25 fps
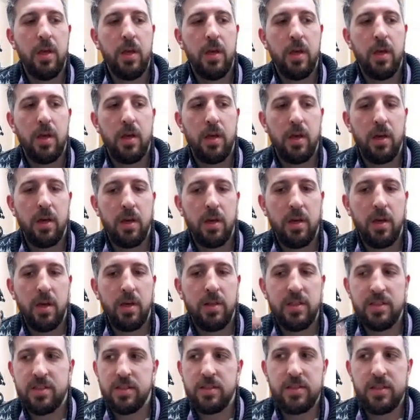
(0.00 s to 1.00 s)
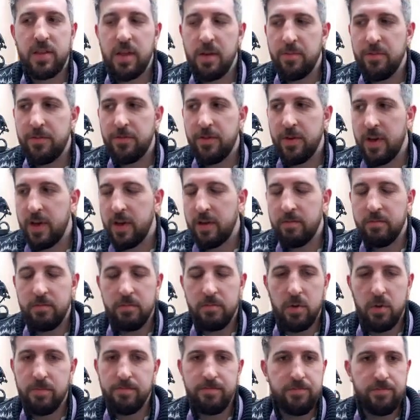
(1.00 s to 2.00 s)
And this is the same for
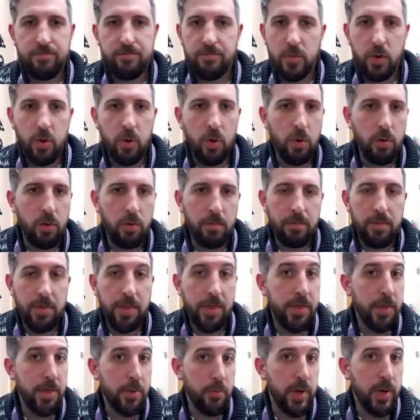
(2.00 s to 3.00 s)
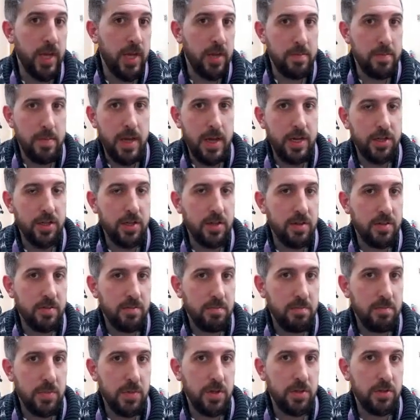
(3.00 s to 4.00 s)
all 3 major
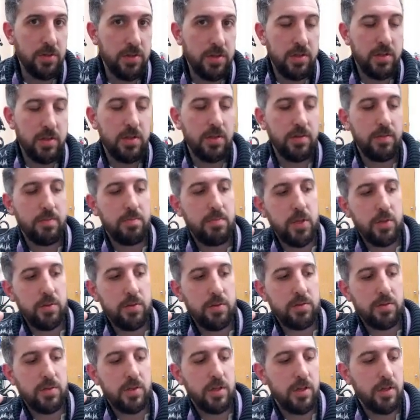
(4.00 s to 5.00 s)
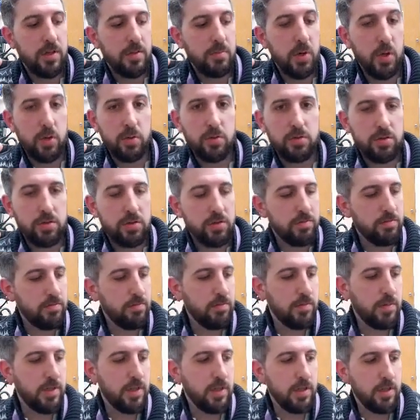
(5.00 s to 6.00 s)
Muse models,
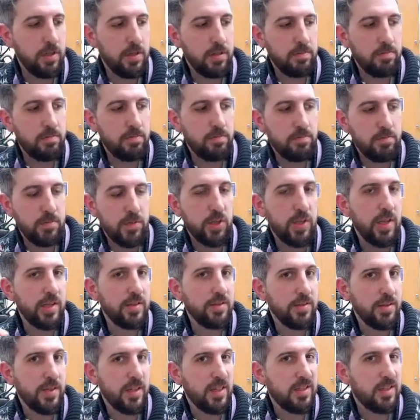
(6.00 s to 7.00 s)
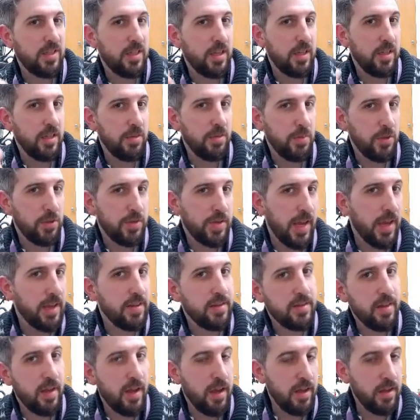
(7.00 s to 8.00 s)
the 2016, the Muse
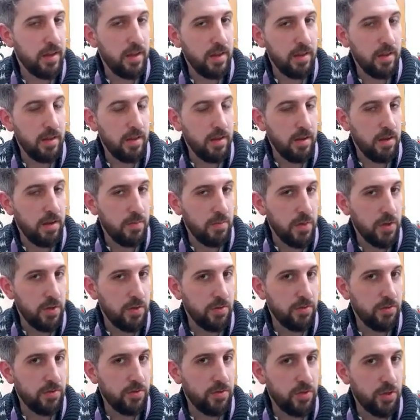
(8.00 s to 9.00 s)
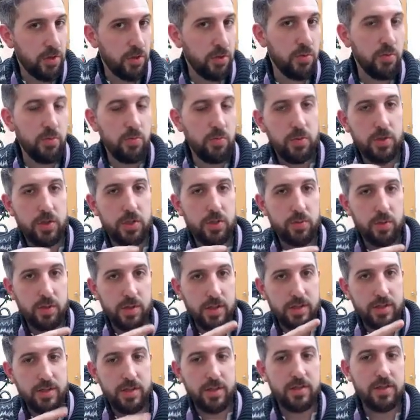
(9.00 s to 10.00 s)
S, and the Muse 2, which is what
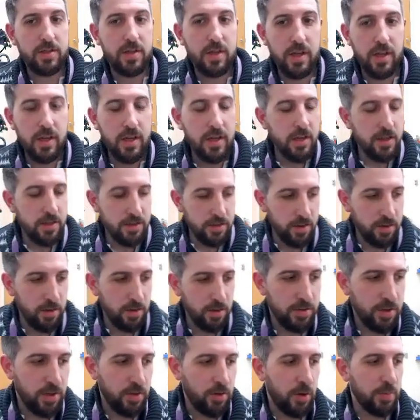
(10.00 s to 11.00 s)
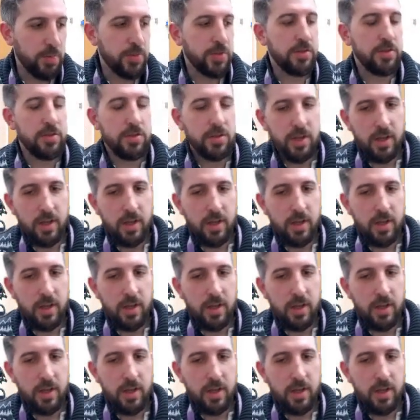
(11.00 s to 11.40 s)
this is. So those are your options.